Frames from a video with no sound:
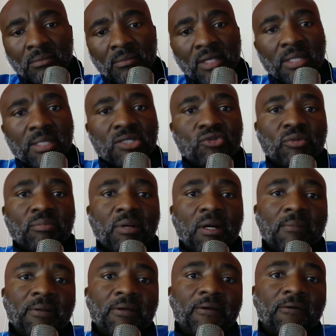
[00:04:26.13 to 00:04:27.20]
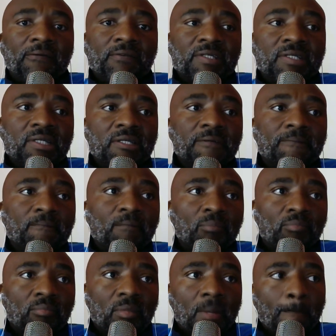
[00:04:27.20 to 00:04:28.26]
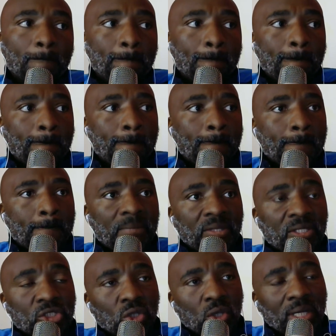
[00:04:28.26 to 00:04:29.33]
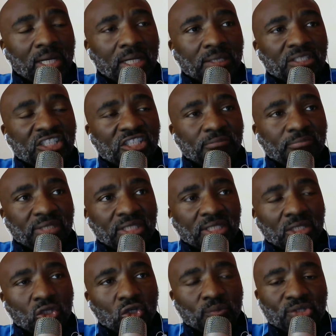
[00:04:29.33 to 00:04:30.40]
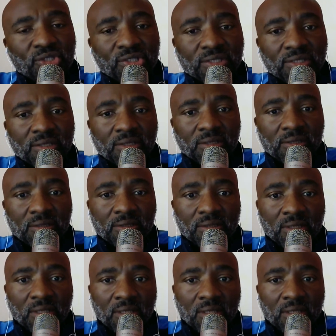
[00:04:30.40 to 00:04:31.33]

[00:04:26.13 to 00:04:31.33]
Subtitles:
in this republic, obviously the Tsonga speaking community, it's